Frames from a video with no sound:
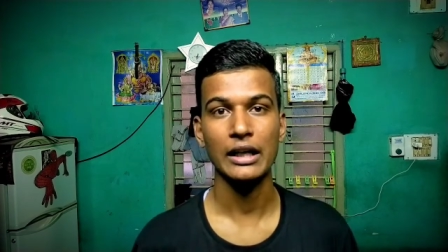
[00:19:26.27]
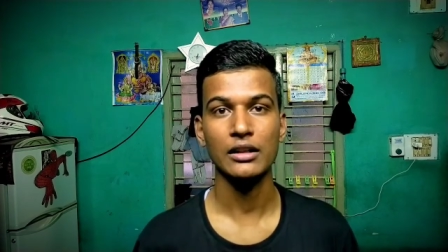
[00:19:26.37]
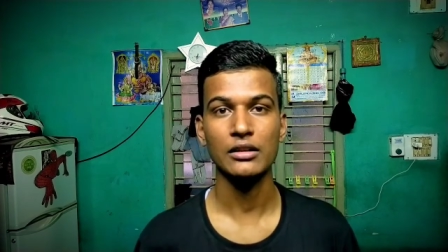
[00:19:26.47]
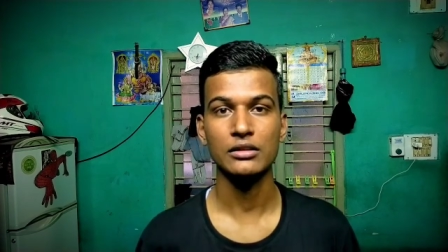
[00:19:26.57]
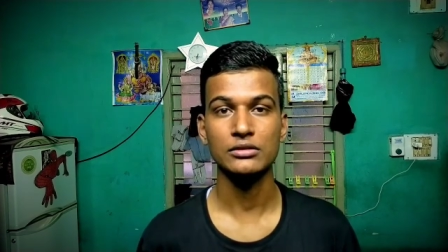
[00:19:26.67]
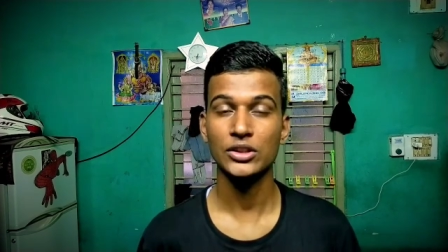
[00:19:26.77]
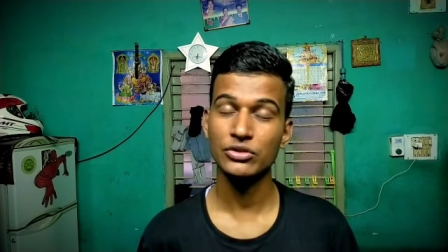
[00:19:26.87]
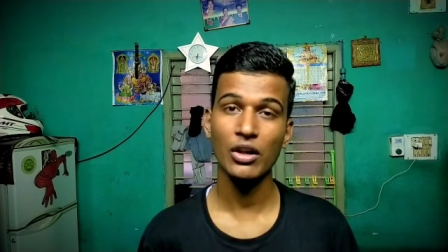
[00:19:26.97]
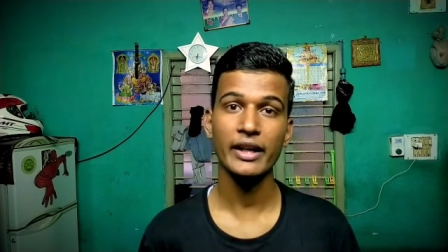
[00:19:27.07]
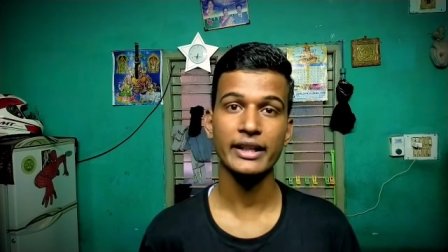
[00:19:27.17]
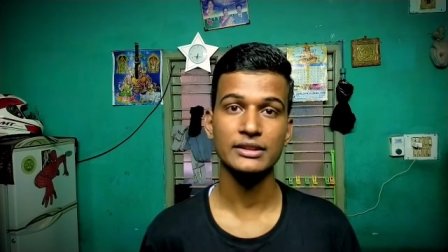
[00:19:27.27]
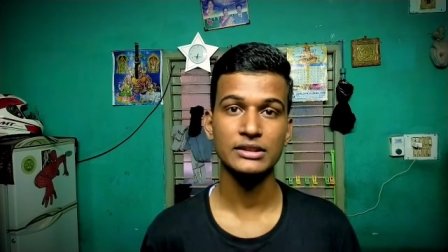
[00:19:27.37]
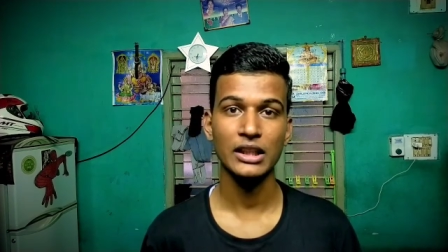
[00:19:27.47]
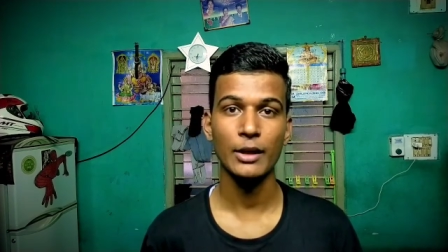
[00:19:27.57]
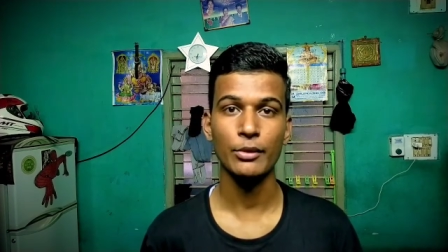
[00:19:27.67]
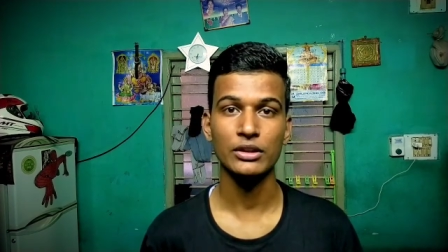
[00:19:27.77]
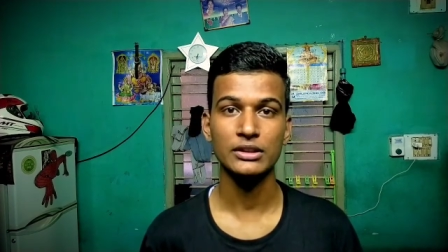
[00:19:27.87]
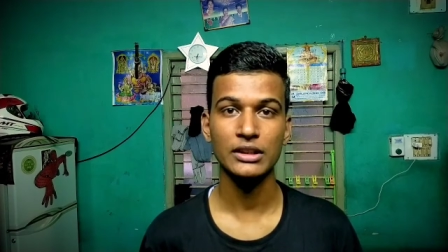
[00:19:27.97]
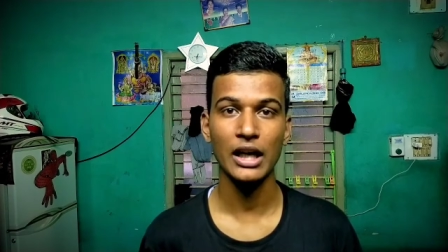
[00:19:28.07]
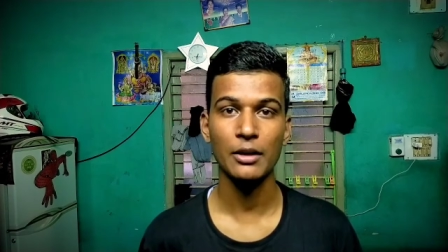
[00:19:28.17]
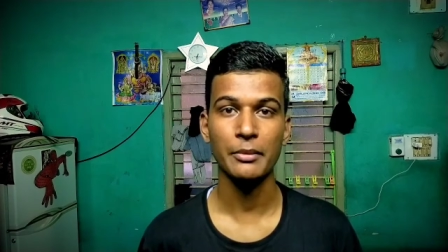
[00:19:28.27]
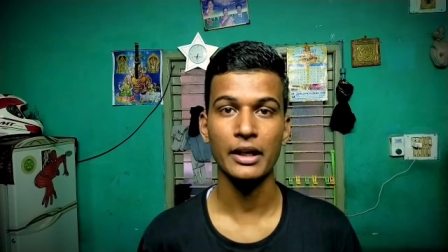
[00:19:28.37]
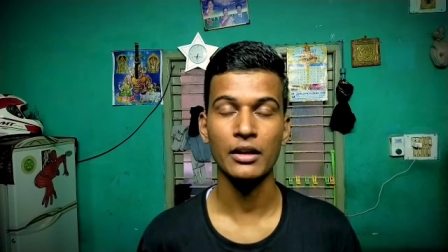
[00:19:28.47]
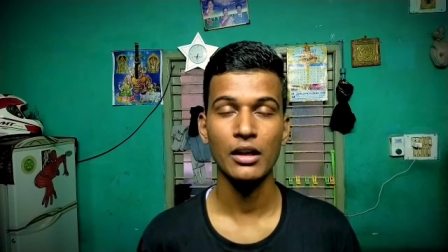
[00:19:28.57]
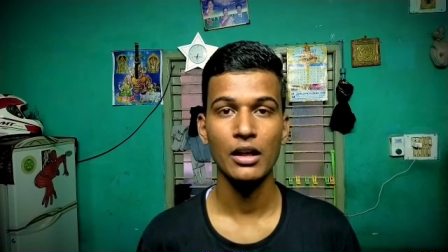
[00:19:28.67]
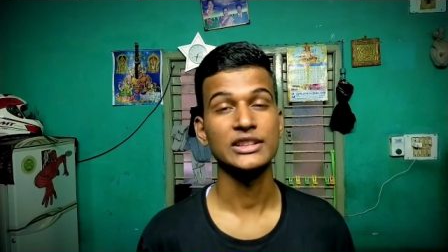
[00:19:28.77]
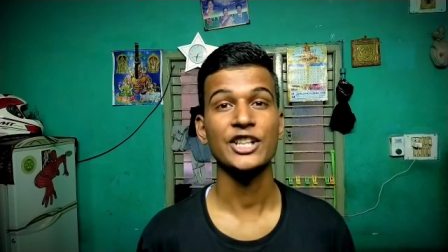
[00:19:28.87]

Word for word: And uh, that's all I can say about this car, man.